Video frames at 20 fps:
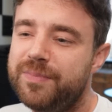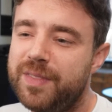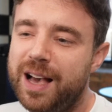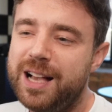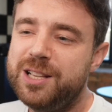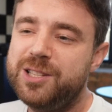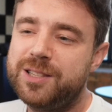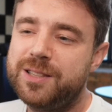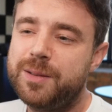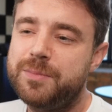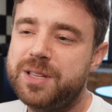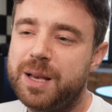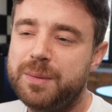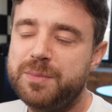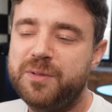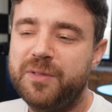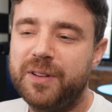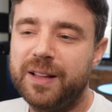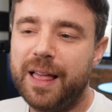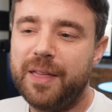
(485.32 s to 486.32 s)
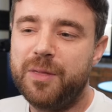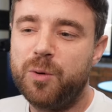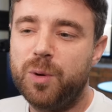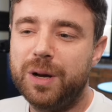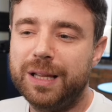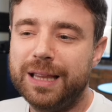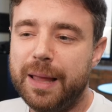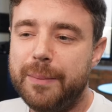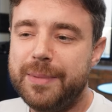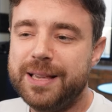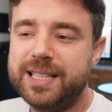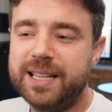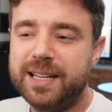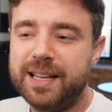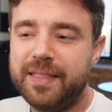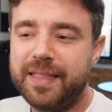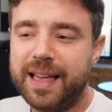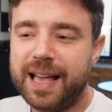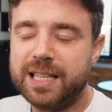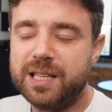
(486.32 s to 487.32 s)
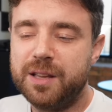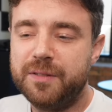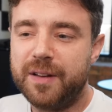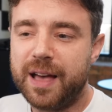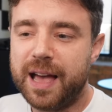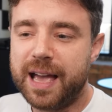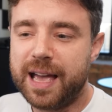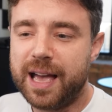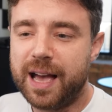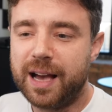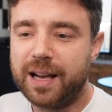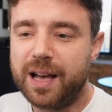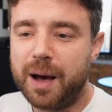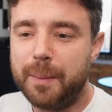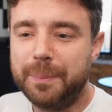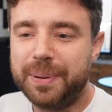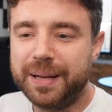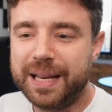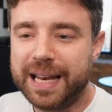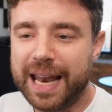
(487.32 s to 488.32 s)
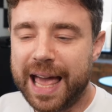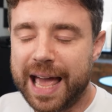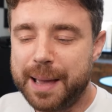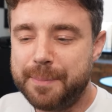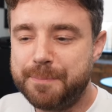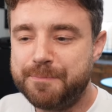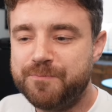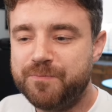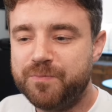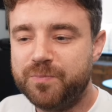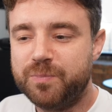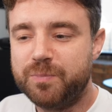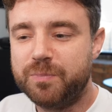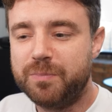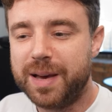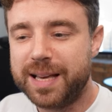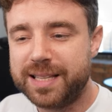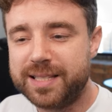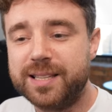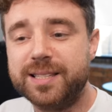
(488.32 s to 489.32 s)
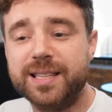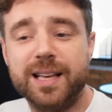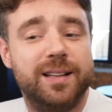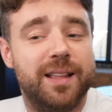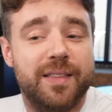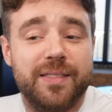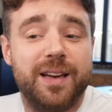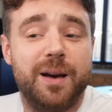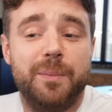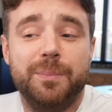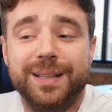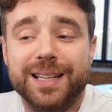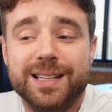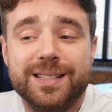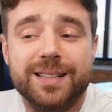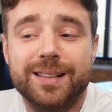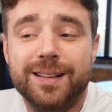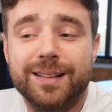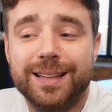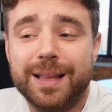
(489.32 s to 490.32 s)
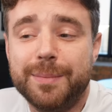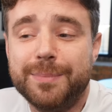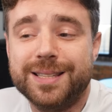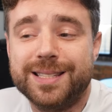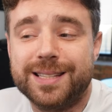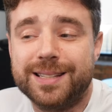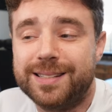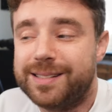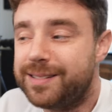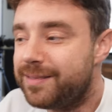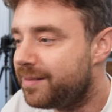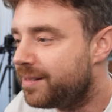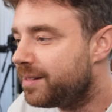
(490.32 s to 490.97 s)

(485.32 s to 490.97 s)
I just sometimes feel like the word limited at the end of a company name makes it sound like the company's a little limited.